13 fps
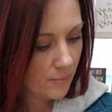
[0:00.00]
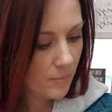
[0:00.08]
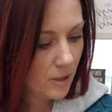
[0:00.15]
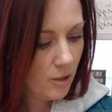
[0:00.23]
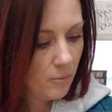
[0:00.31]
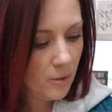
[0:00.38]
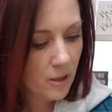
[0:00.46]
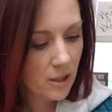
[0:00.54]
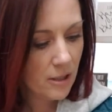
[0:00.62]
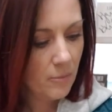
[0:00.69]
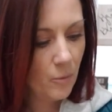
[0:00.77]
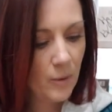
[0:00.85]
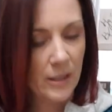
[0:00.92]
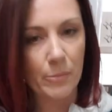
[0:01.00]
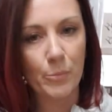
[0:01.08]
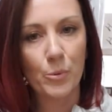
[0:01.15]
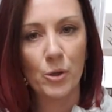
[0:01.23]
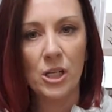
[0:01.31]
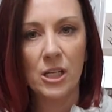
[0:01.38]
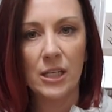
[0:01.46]
It will come with
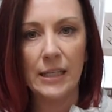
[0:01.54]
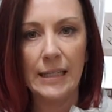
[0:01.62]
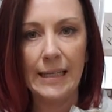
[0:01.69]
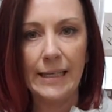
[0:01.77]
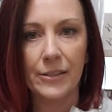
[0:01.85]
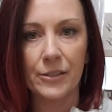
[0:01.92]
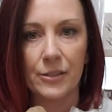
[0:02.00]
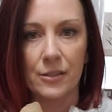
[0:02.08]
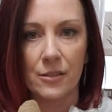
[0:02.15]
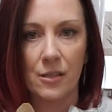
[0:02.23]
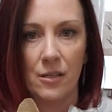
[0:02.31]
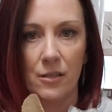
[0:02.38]
pre-cut ears.